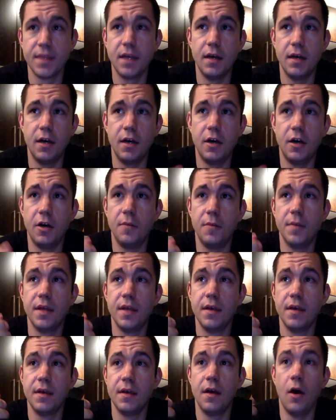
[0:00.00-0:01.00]
um,
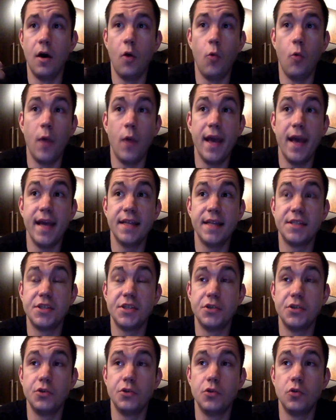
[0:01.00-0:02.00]
a way
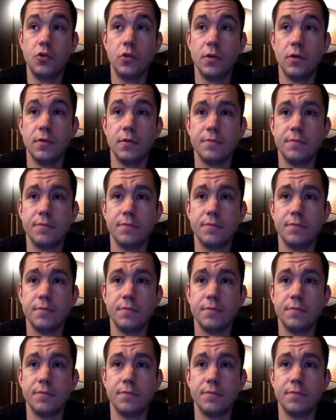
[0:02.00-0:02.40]
to